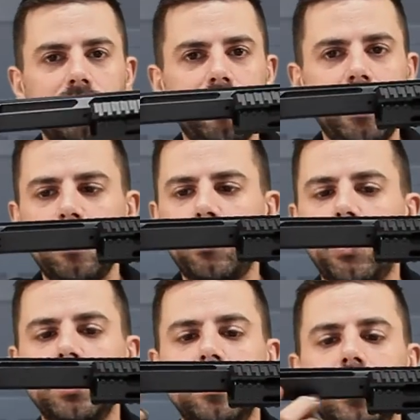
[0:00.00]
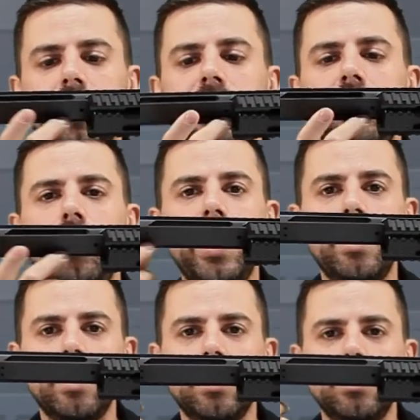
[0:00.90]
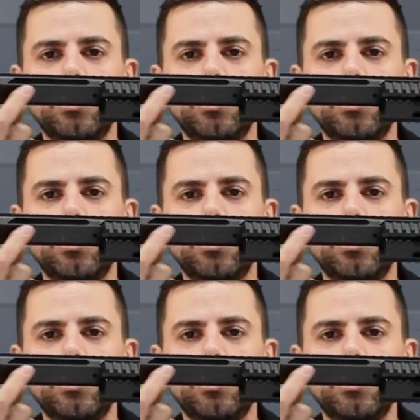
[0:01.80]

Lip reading: a very important keyway